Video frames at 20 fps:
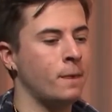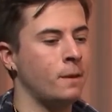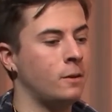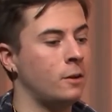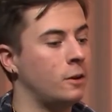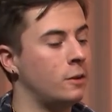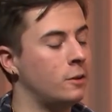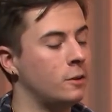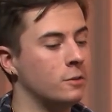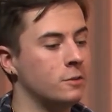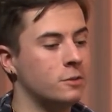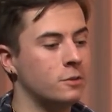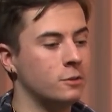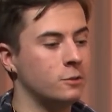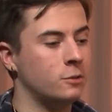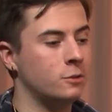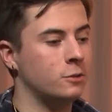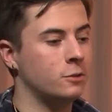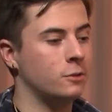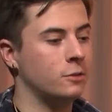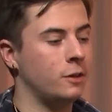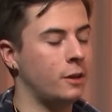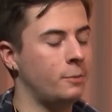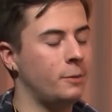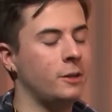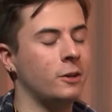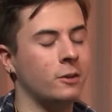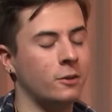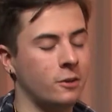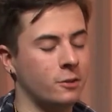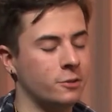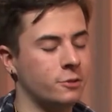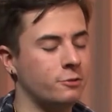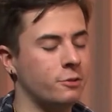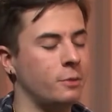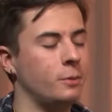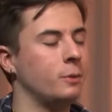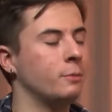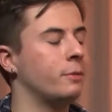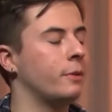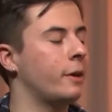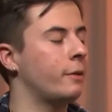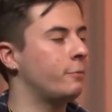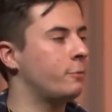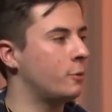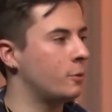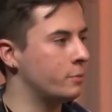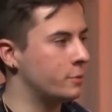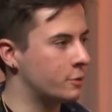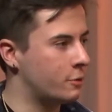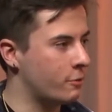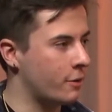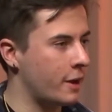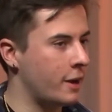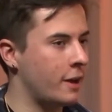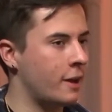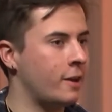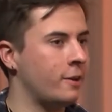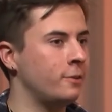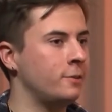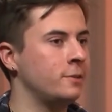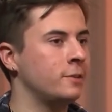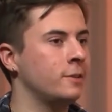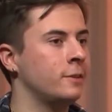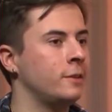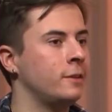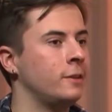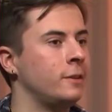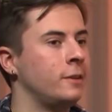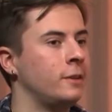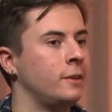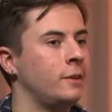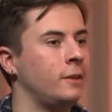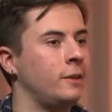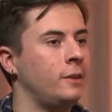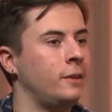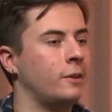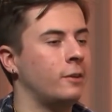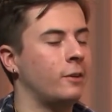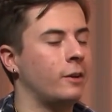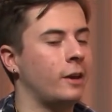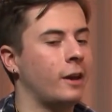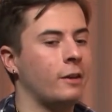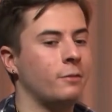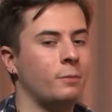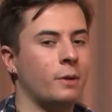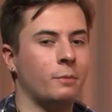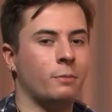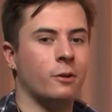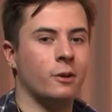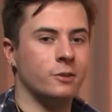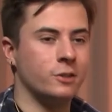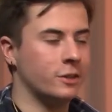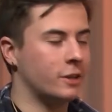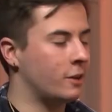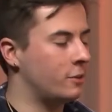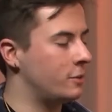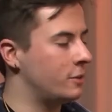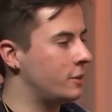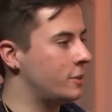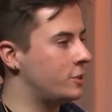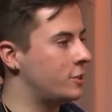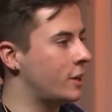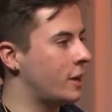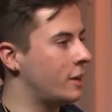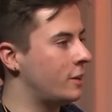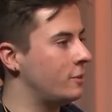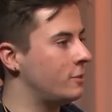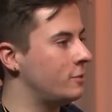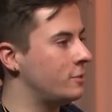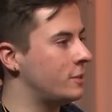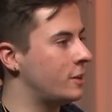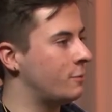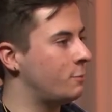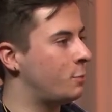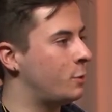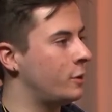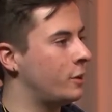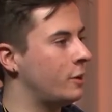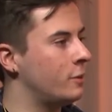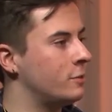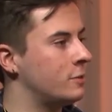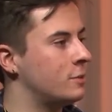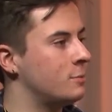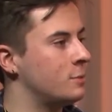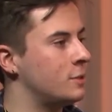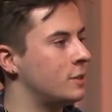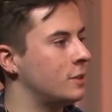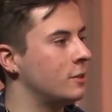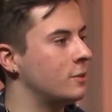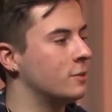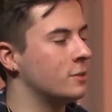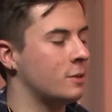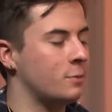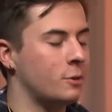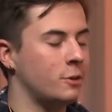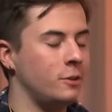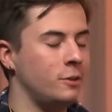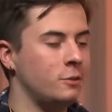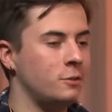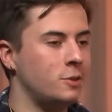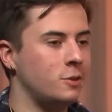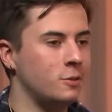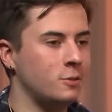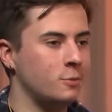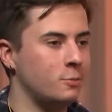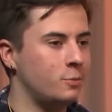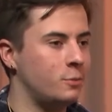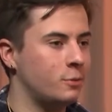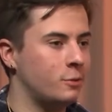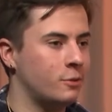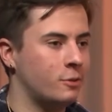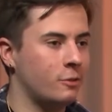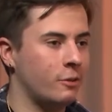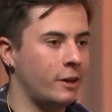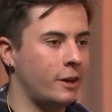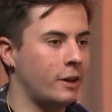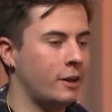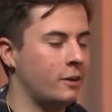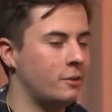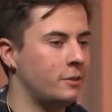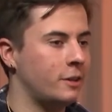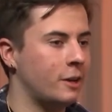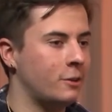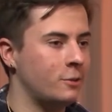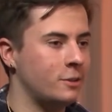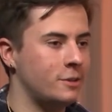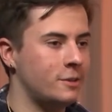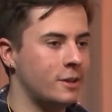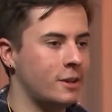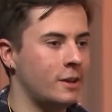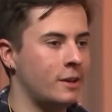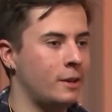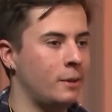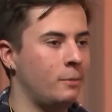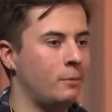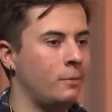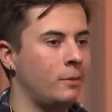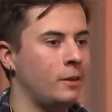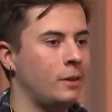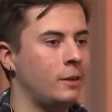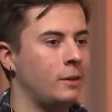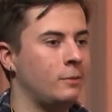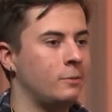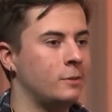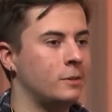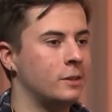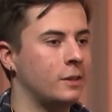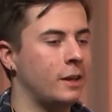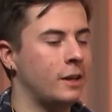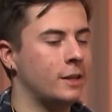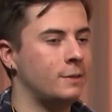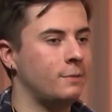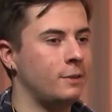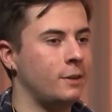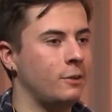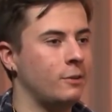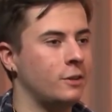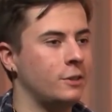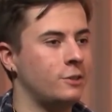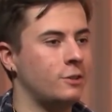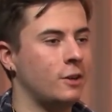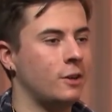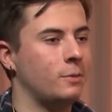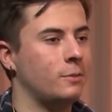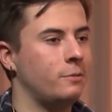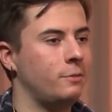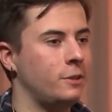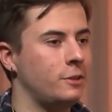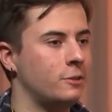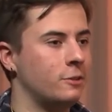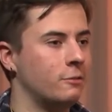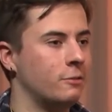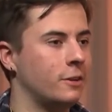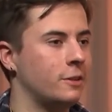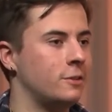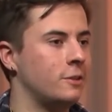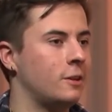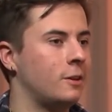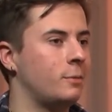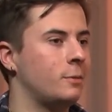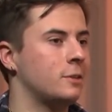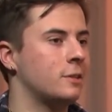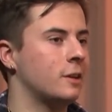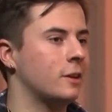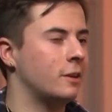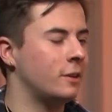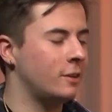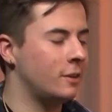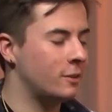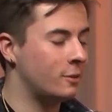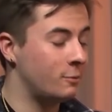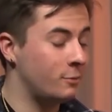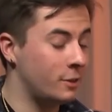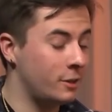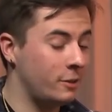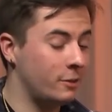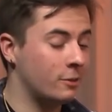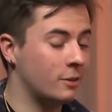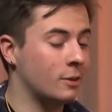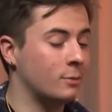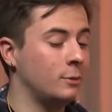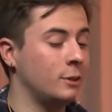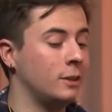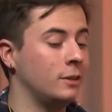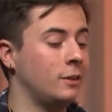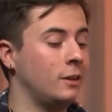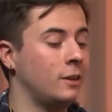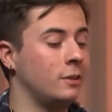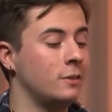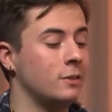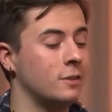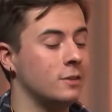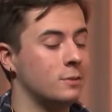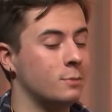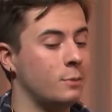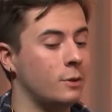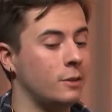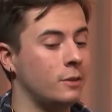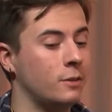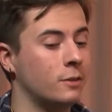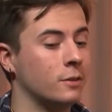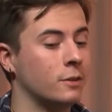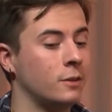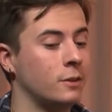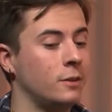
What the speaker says: On all streaming platforms, Greyhound. You know, I have my project Out of the Shadows. I've put out some singles. I'm on YouTube. Greyhound, Out of Time was the last video I dropped featuring Ren Thomas. I got another video coming at the end of this month.